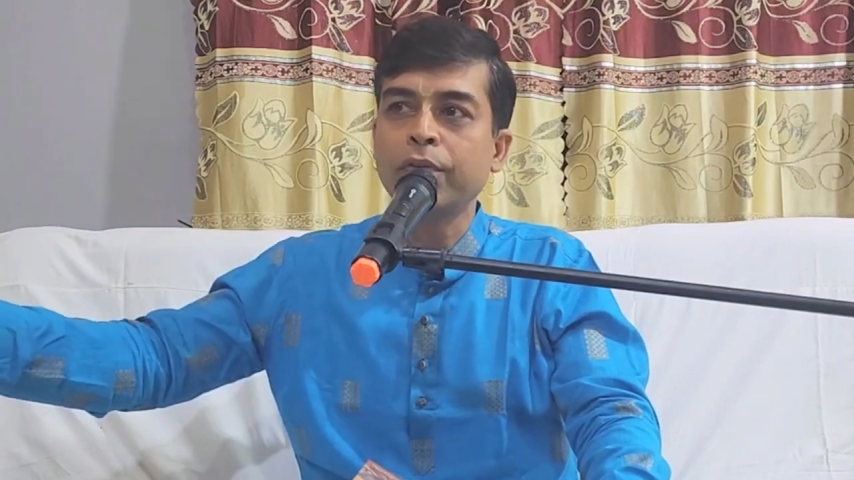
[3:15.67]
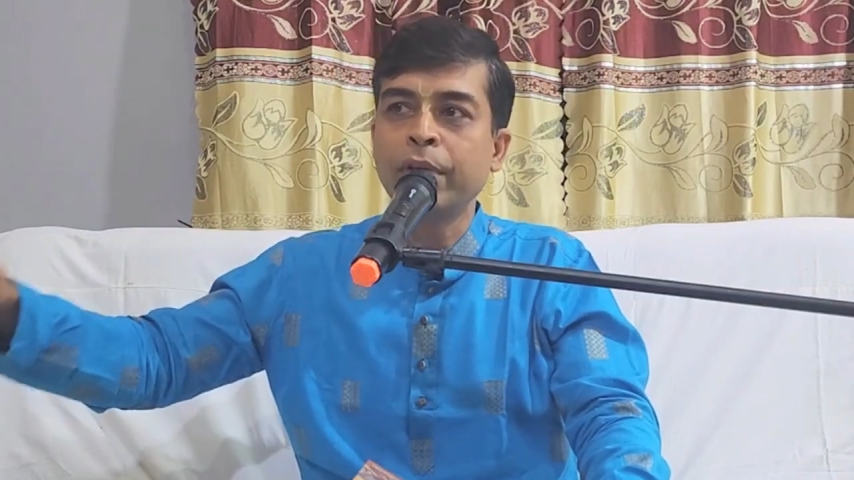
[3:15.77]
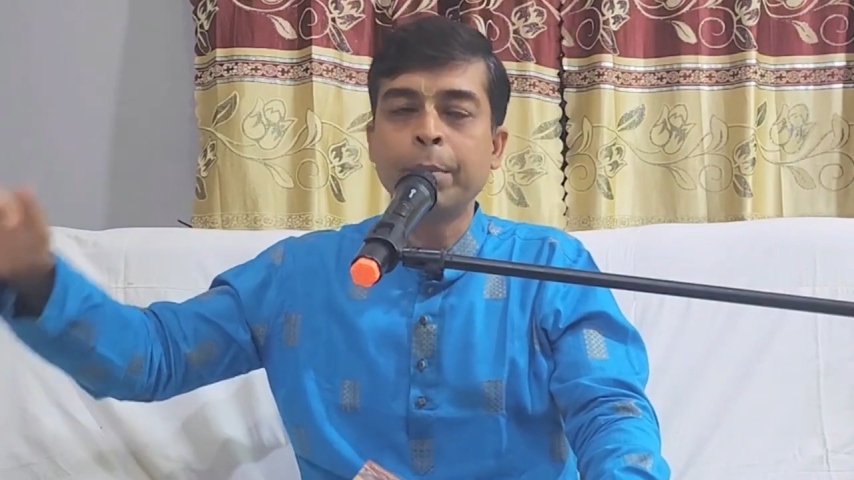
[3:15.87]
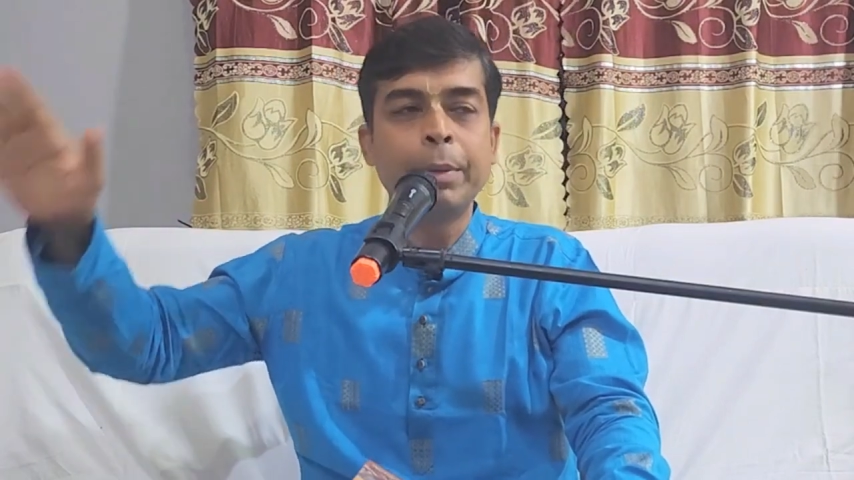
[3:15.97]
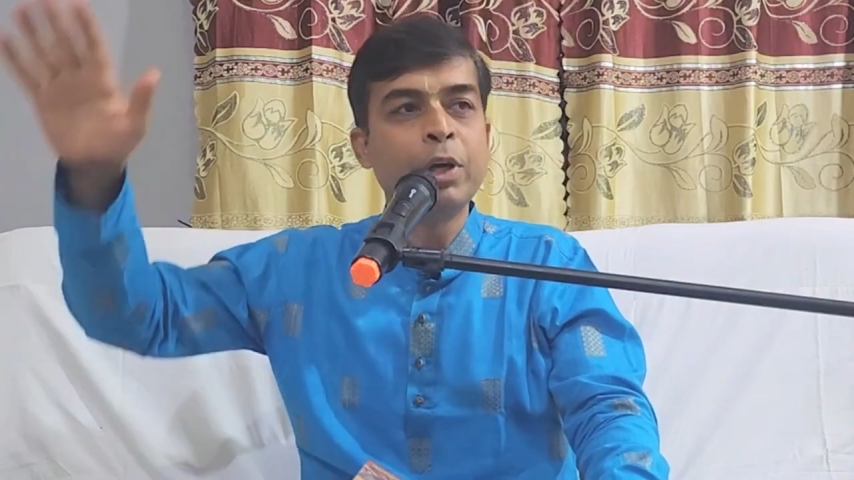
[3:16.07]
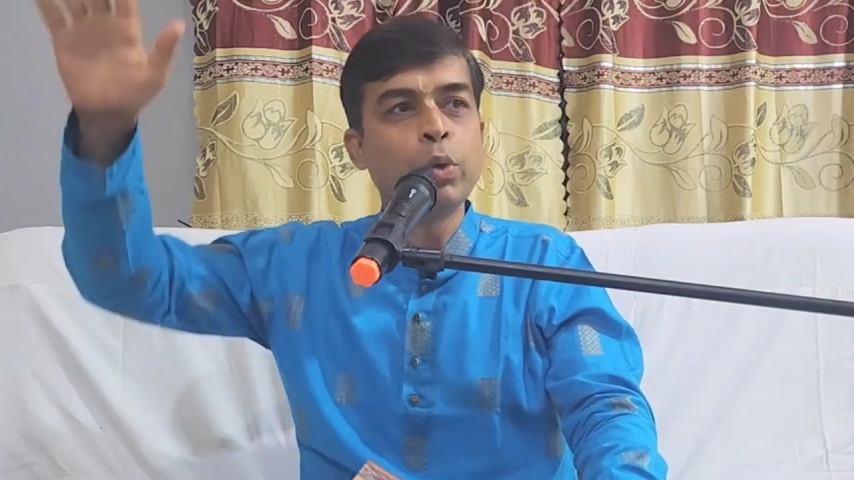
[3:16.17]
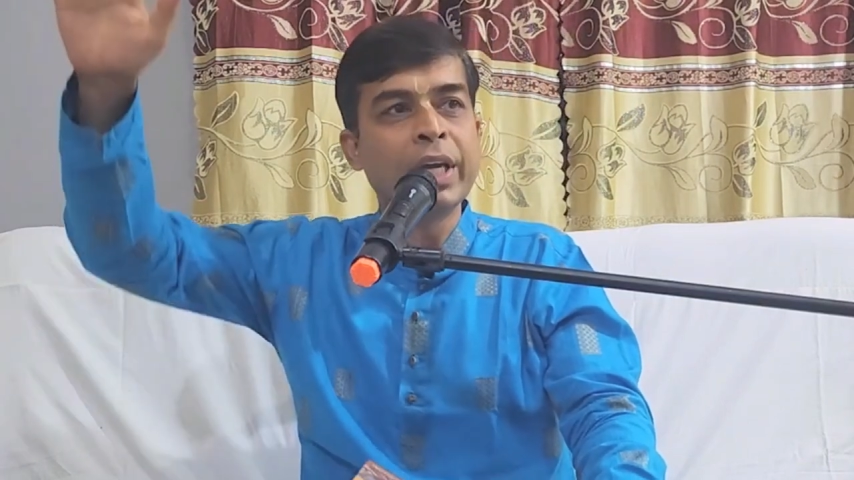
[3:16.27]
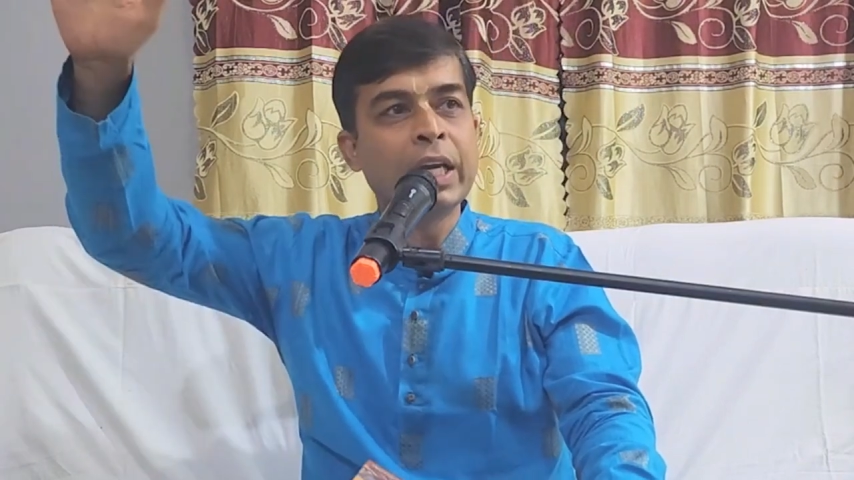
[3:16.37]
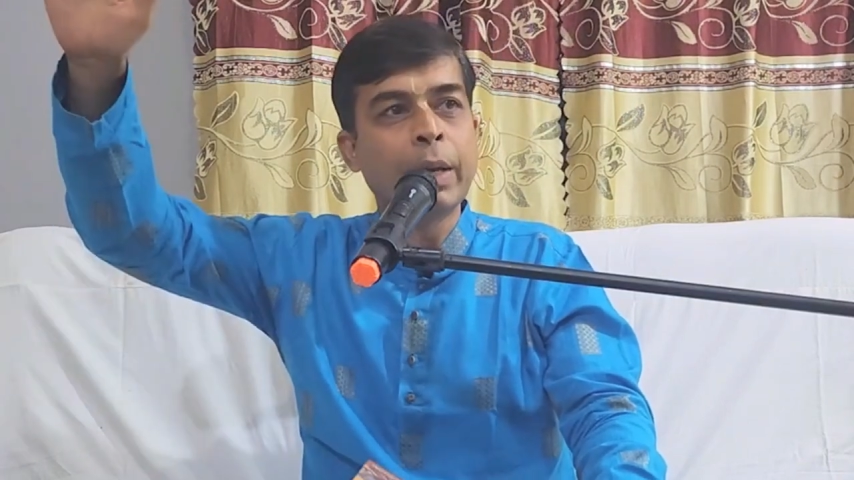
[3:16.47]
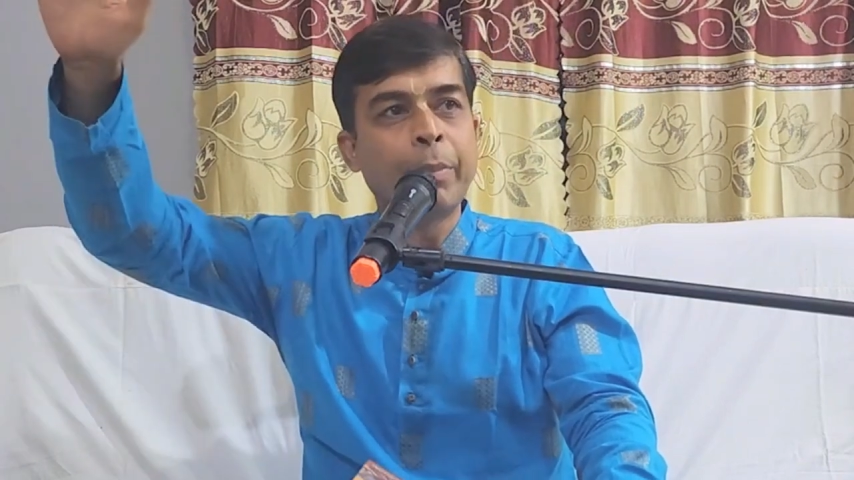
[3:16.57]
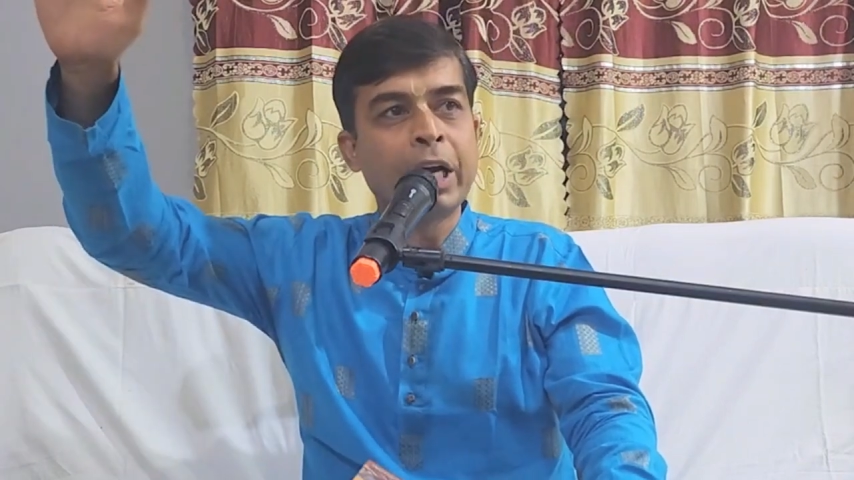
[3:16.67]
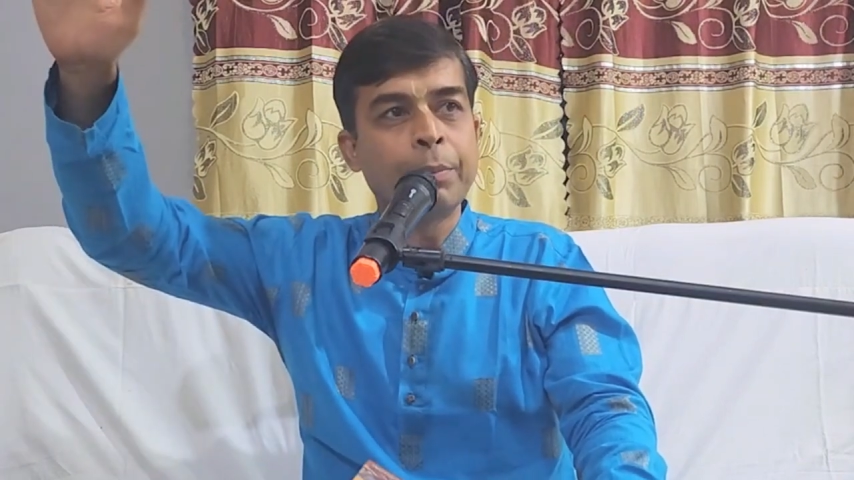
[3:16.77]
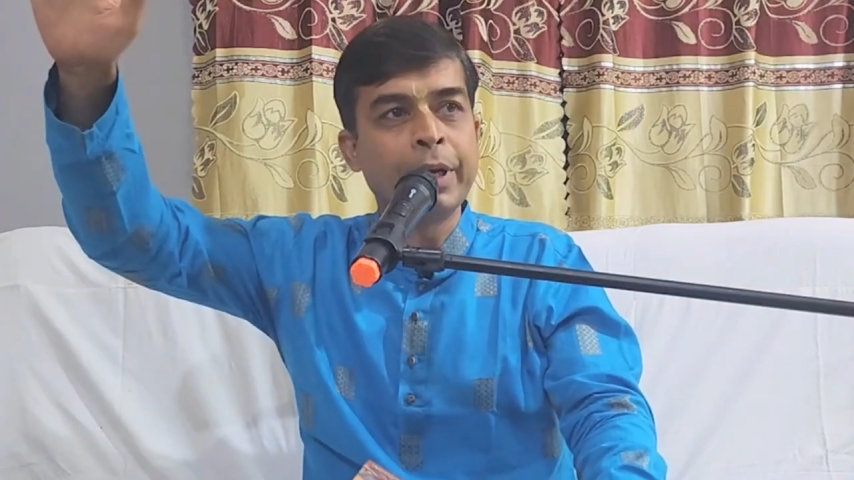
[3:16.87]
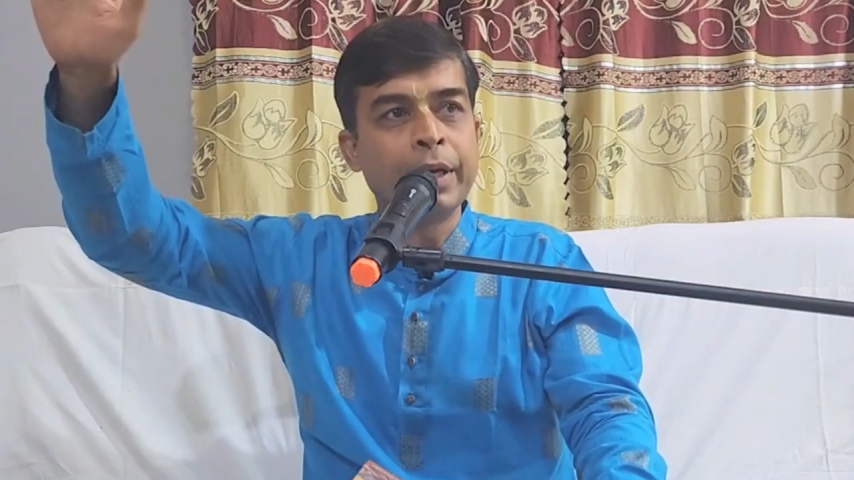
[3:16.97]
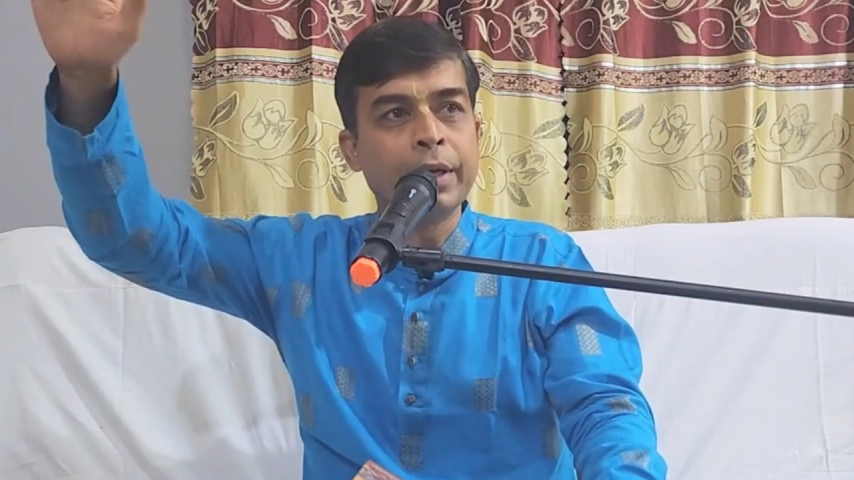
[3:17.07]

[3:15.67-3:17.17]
we may be doing in an apartment.